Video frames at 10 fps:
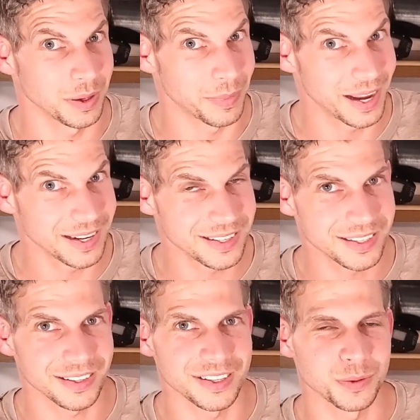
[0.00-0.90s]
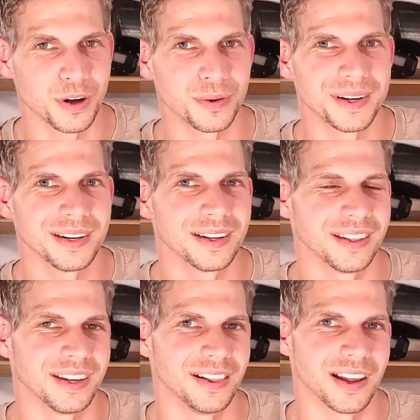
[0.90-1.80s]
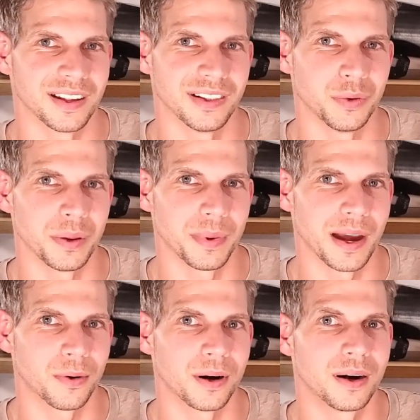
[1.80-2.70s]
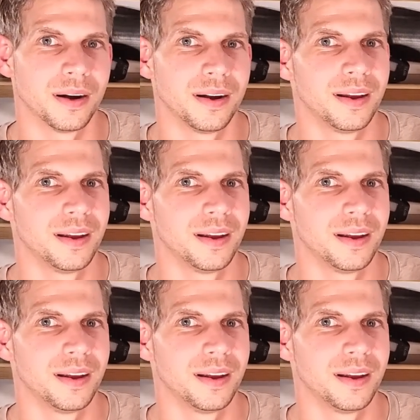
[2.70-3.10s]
a minus on the small one. They lack low end power.